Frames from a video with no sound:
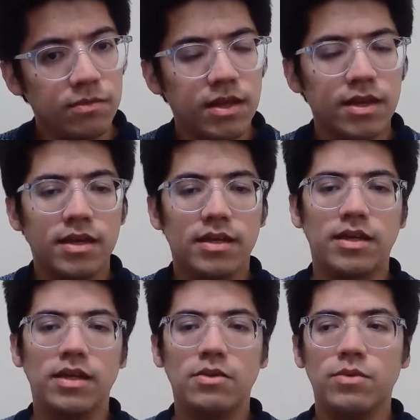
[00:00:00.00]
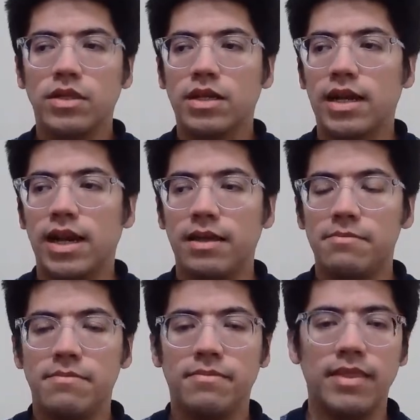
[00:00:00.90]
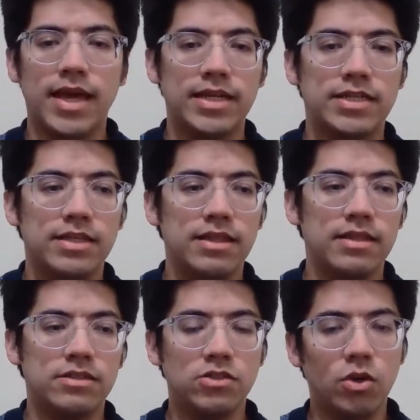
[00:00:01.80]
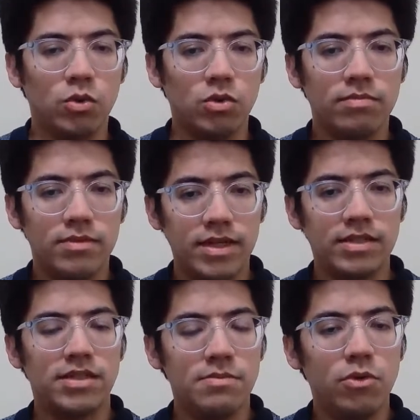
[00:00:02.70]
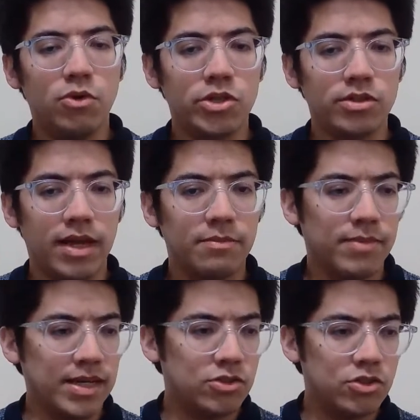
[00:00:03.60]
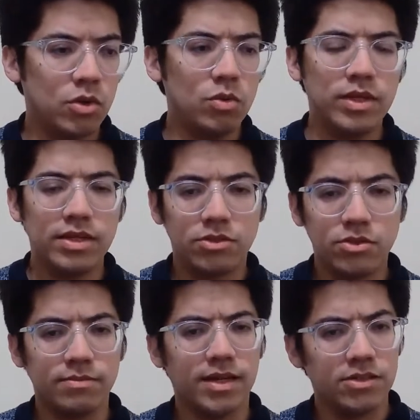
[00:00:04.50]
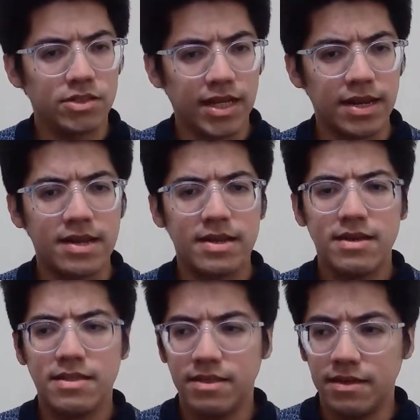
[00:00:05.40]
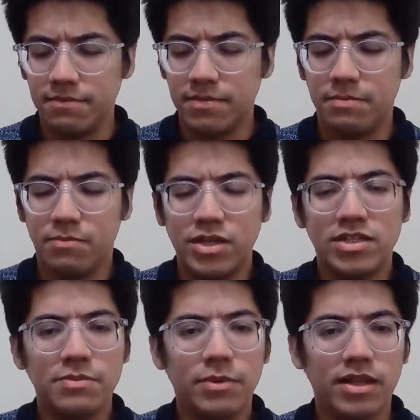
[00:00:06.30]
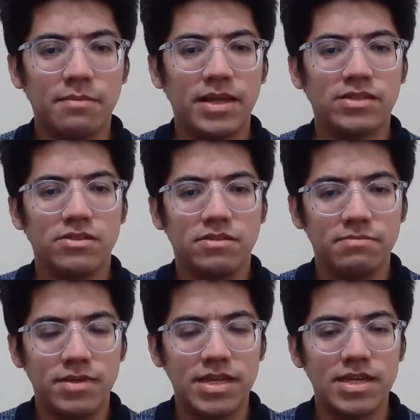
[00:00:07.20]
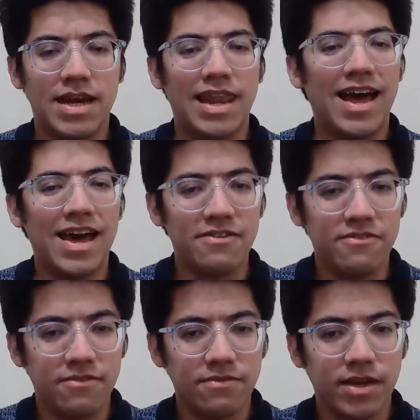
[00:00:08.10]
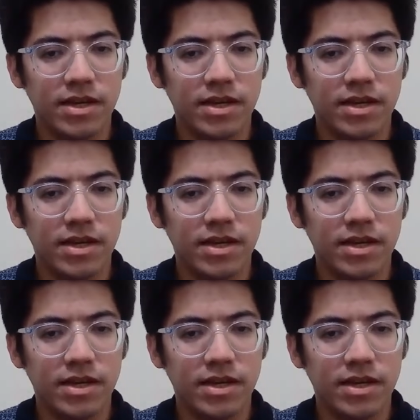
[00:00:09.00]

He would claim that the soul is immortal, and by soul we need to understand the principle that makes us being alive, right?